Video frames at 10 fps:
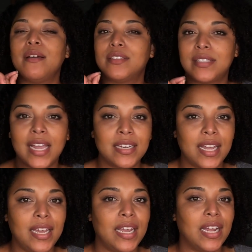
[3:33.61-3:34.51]
Second
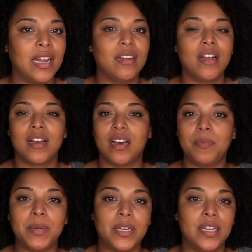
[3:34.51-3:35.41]
day hair,
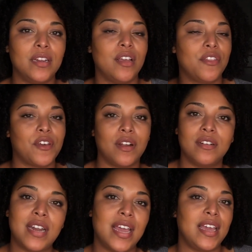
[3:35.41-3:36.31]
kaput.
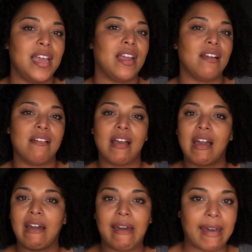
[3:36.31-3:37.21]
Third day hair,